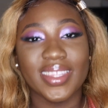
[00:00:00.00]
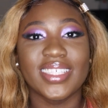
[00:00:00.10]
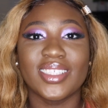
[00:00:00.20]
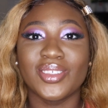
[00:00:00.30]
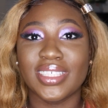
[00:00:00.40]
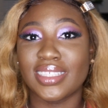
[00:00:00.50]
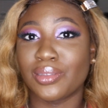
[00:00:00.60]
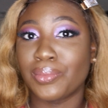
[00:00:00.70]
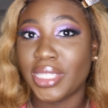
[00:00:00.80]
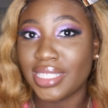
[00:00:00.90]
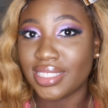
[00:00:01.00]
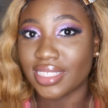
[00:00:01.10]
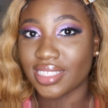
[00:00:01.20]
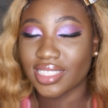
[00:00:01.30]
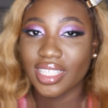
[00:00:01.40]
This look is
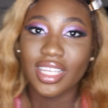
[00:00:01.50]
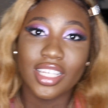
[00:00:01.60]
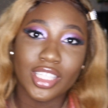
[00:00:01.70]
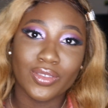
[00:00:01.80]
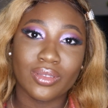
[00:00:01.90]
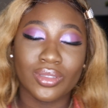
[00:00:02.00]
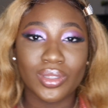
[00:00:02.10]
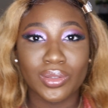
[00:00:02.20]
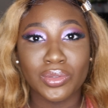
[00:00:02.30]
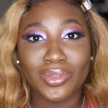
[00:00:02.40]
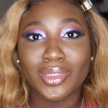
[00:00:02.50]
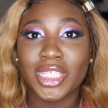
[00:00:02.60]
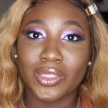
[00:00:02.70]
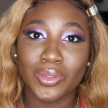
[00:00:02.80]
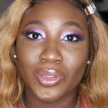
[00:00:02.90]
amazing. If you want to know
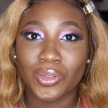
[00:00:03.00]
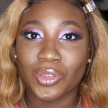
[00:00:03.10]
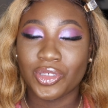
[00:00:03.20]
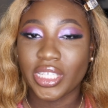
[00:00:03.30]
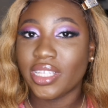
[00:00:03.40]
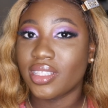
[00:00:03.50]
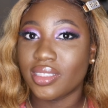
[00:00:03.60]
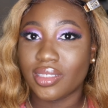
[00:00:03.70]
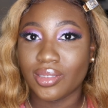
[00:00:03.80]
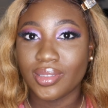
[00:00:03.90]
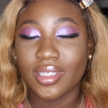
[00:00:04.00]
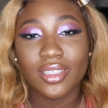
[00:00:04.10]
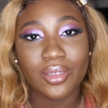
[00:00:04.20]
how to create this look,